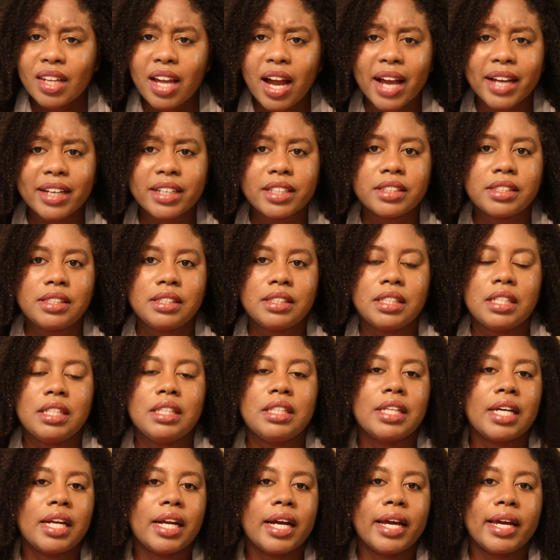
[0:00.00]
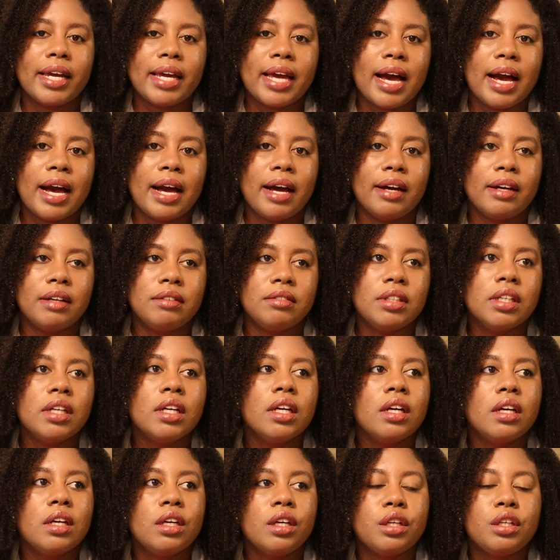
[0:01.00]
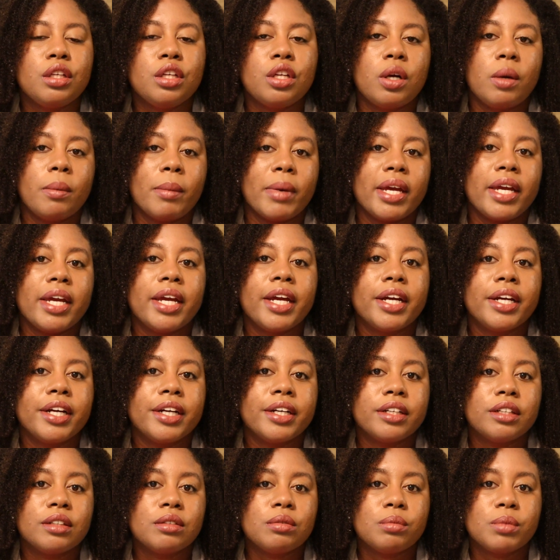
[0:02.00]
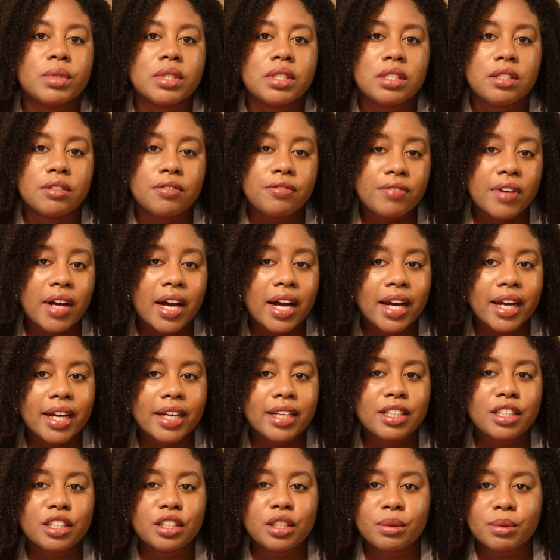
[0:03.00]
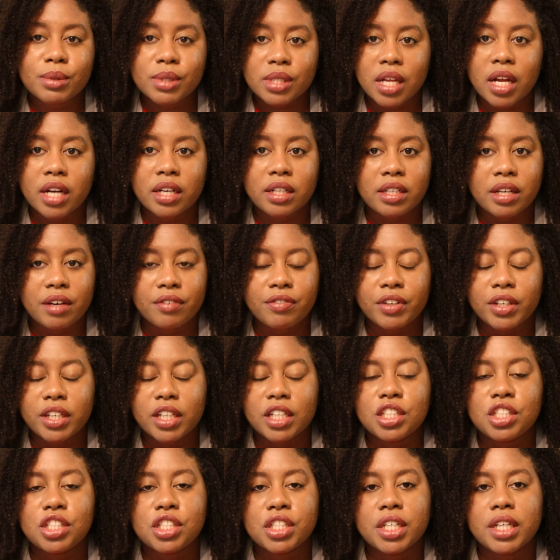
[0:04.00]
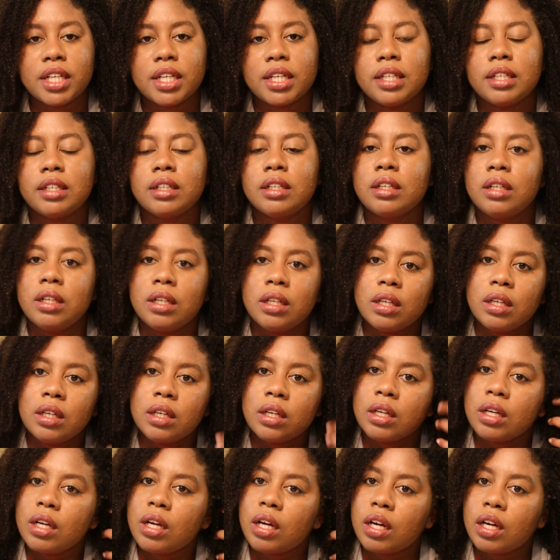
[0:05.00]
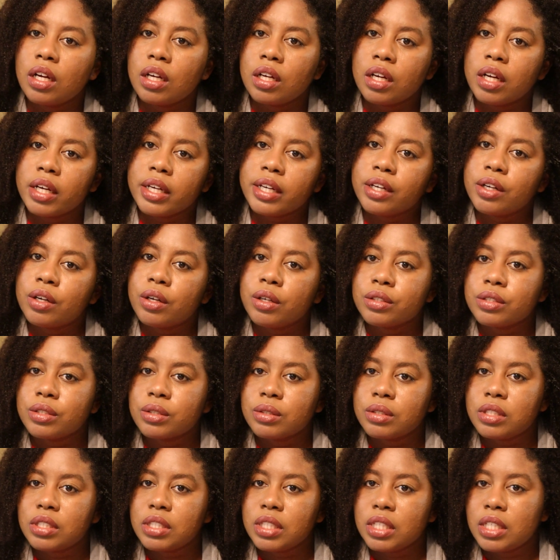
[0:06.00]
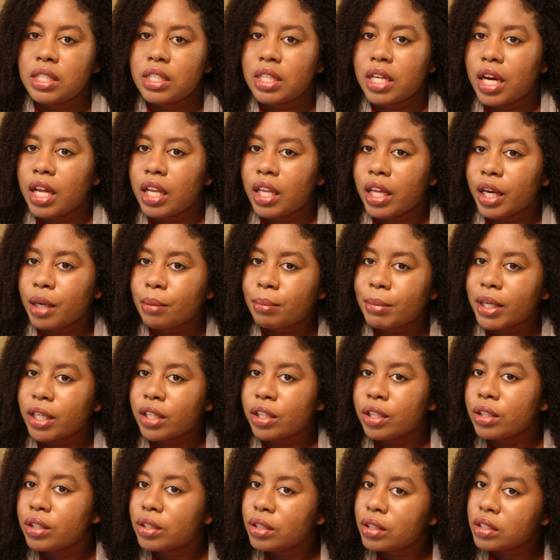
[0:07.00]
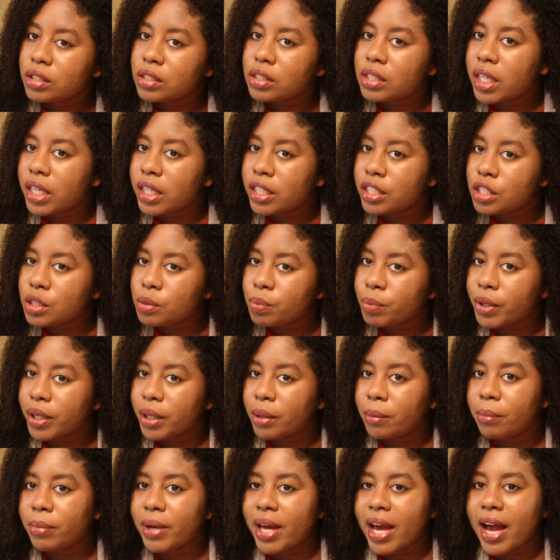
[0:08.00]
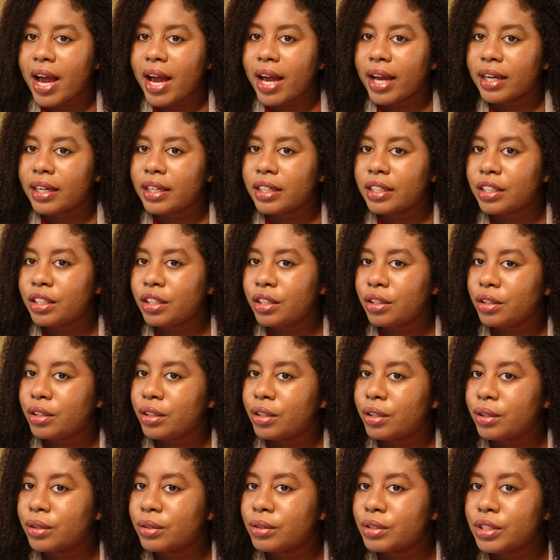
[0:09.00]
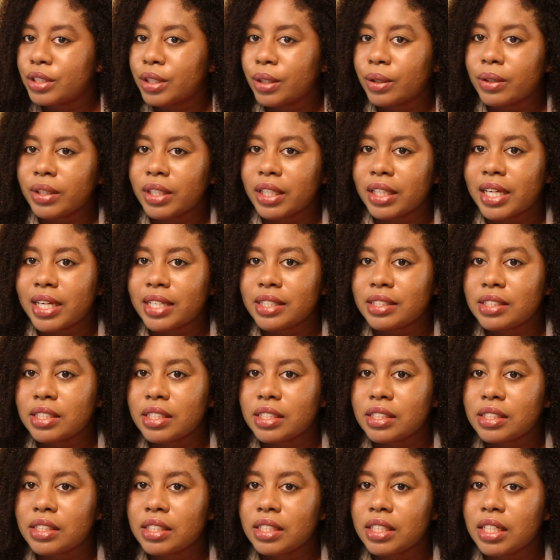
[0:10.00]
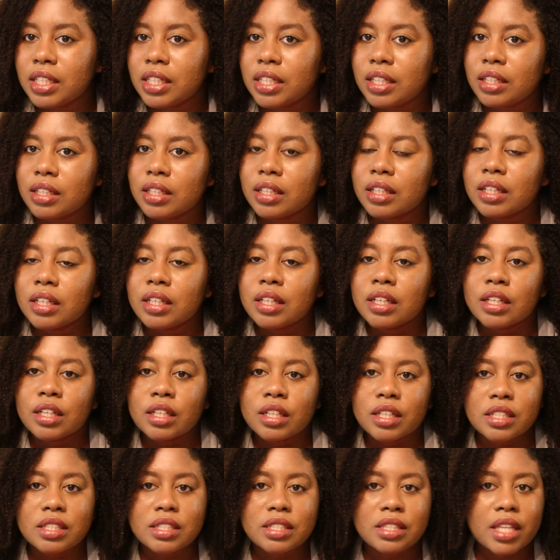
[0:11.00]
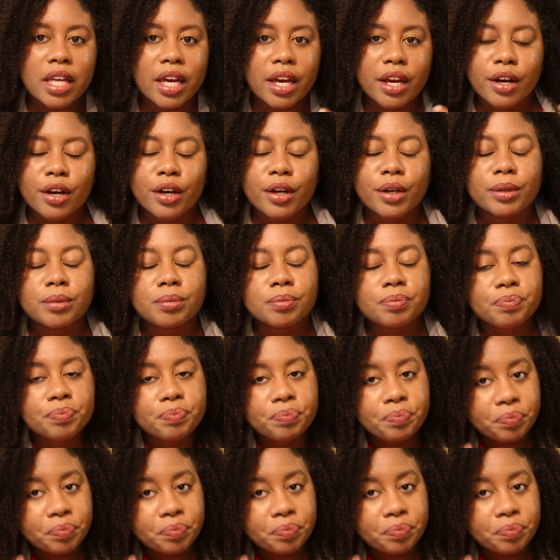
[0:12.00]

I could see that I had, you know, my hair was defined. There was a lot of definition. I can also see that like my curls, they'd spring back, you know, so the elasticity is there.